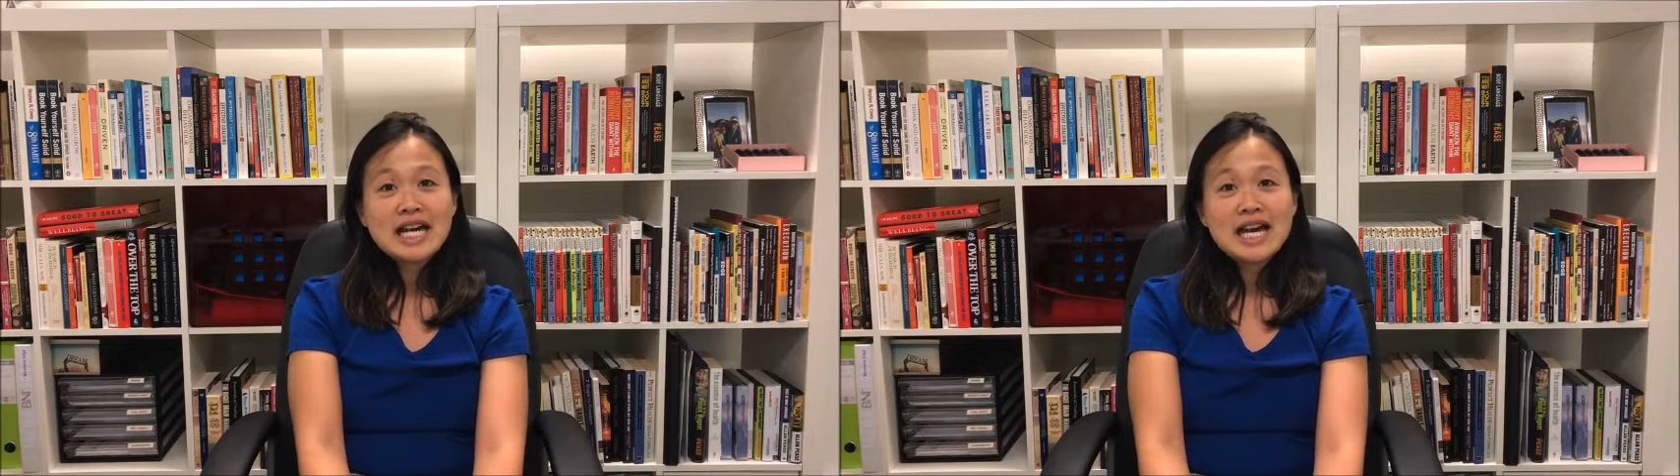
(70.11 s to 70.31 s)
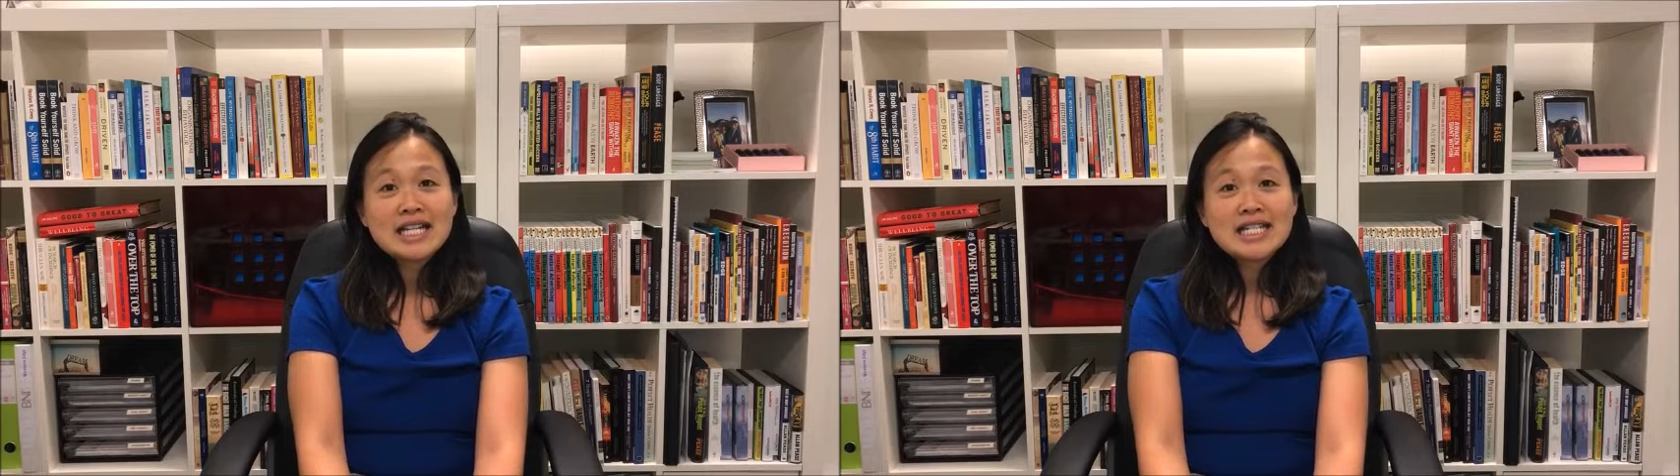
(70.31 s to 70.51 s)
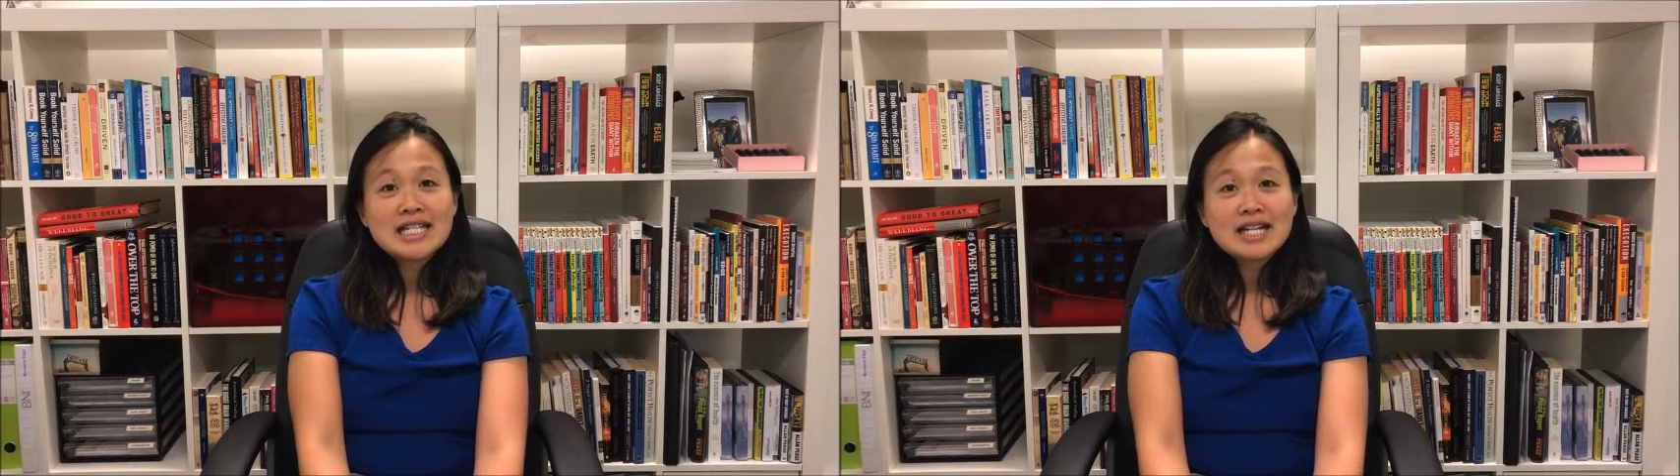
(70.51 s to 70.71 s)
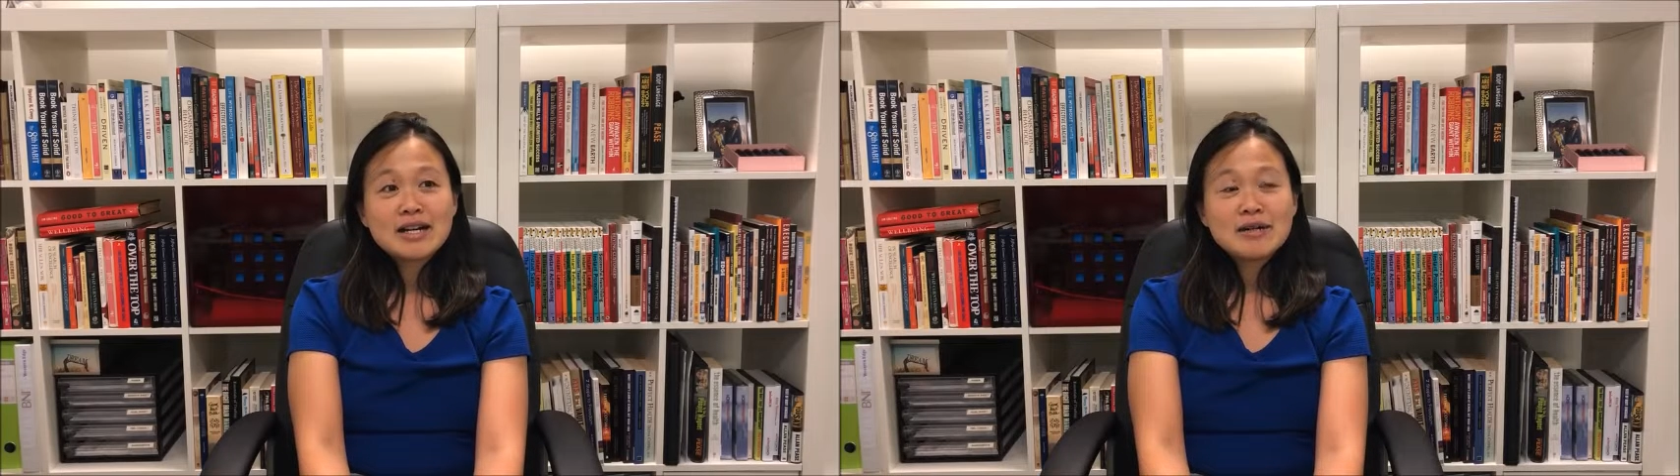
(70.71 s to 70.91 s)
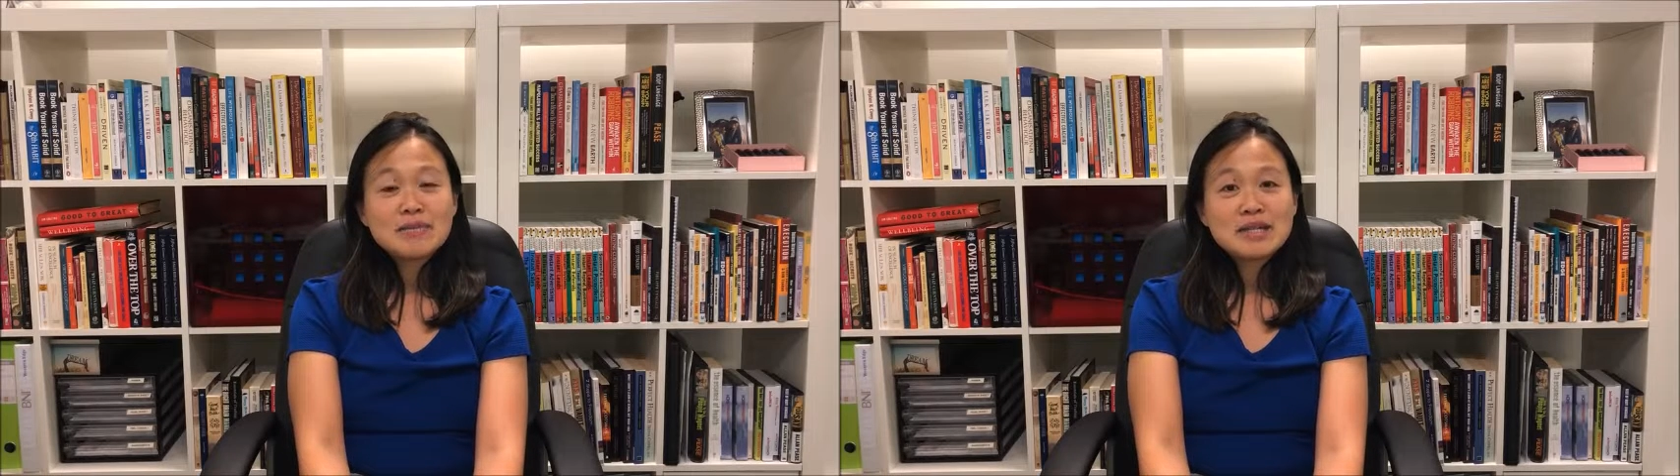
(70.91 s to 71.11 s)
and
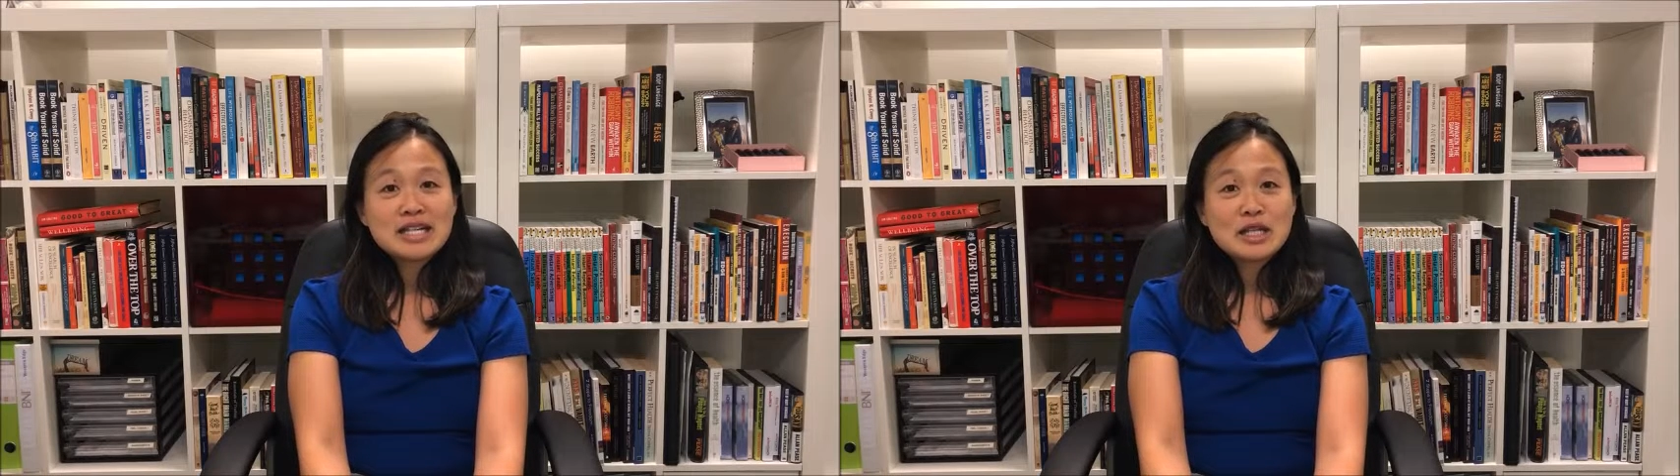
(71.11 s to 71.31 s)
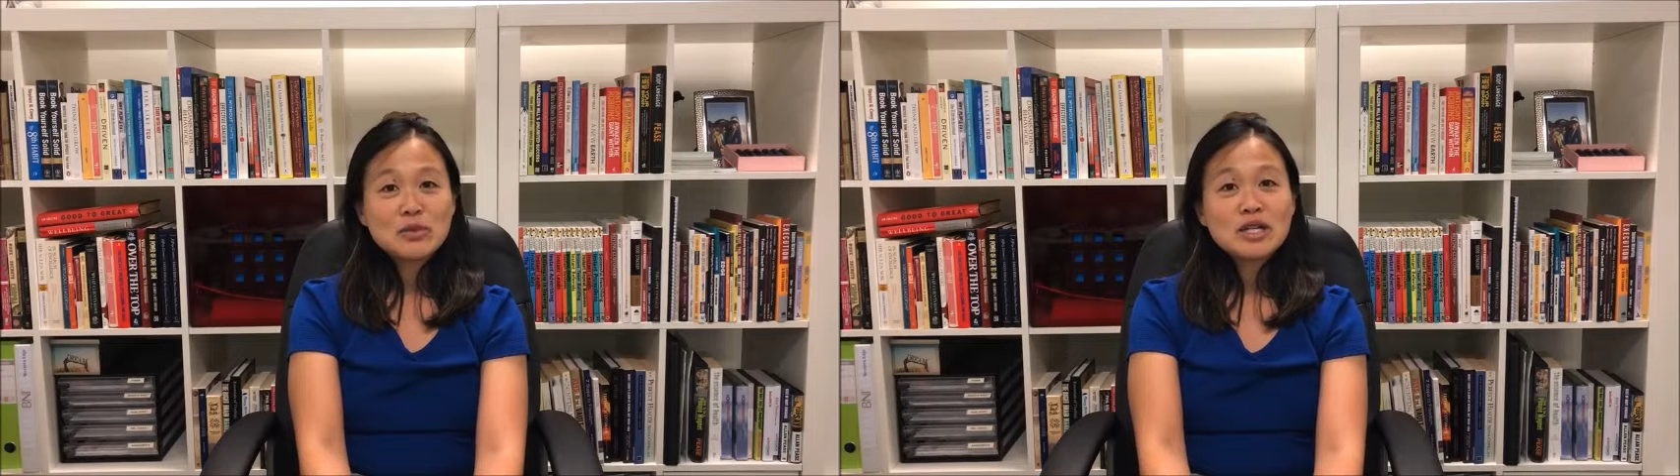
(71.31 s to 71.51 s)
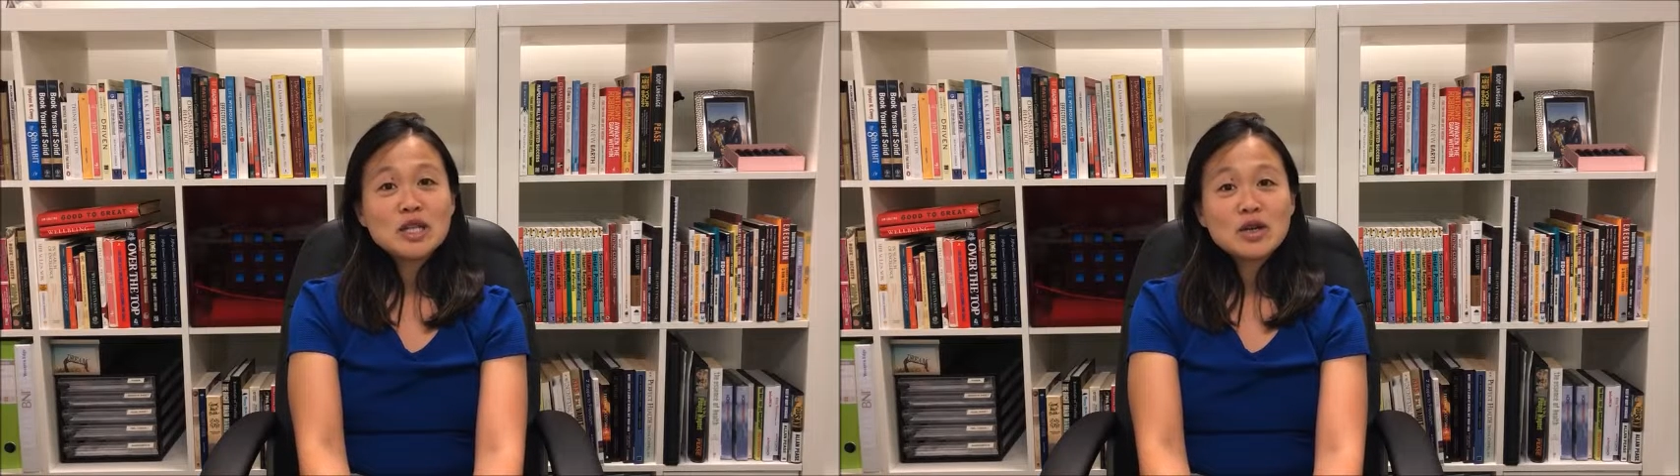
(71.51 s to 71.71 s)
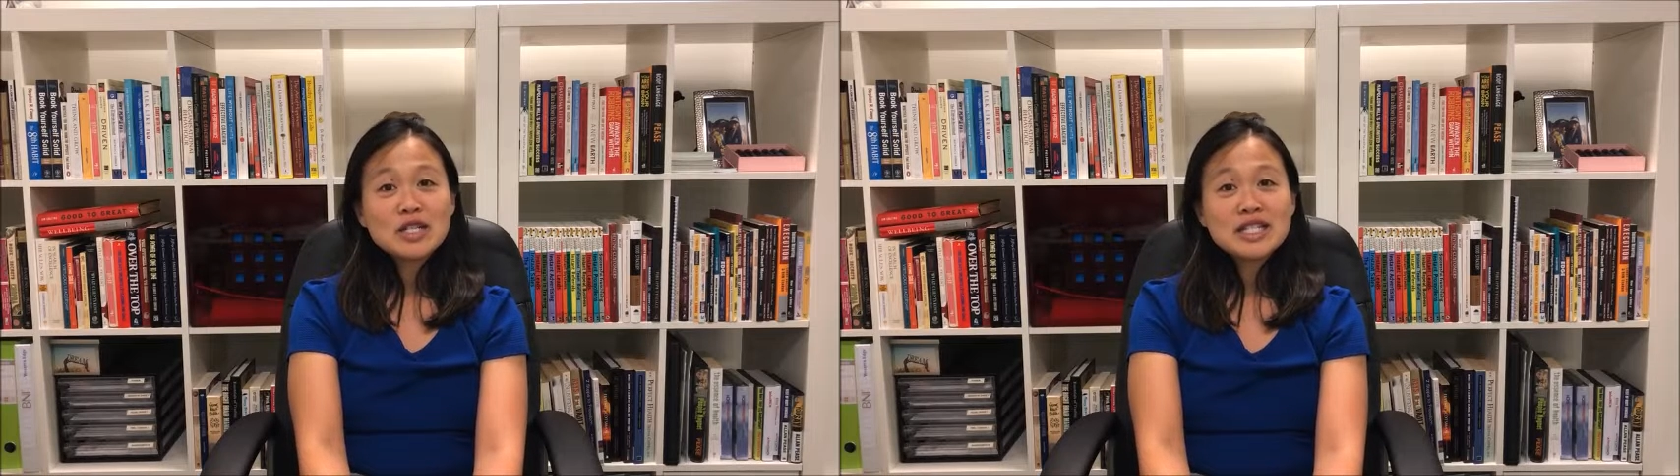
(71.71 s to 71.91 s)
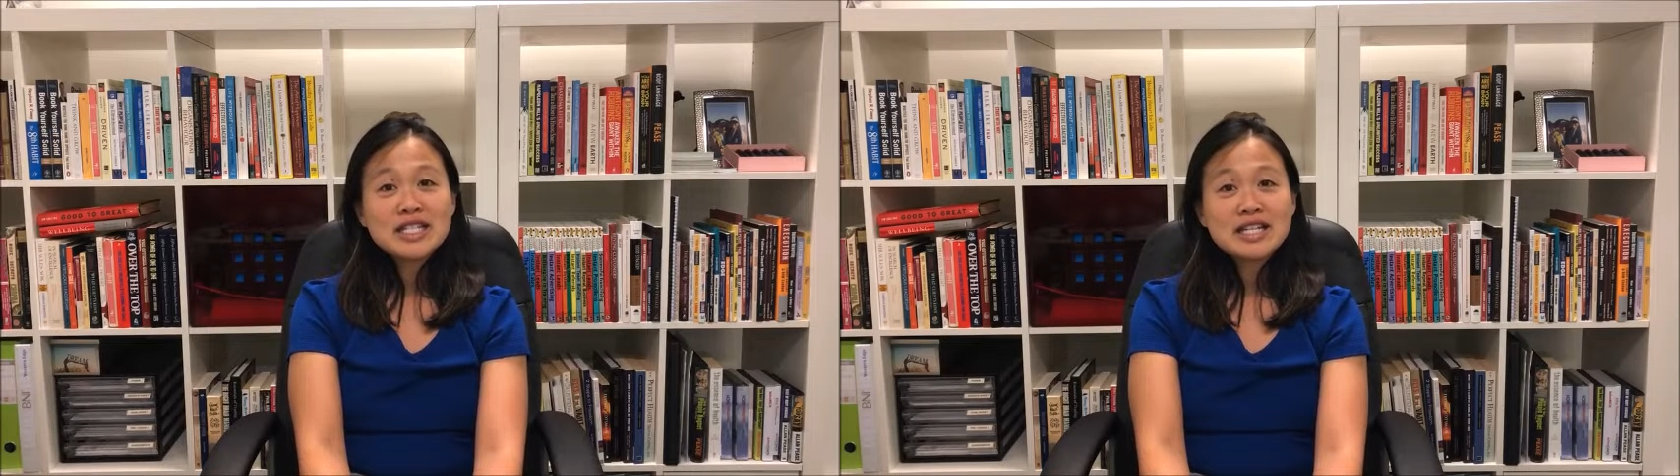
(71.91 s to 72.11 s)
been a little bit lost,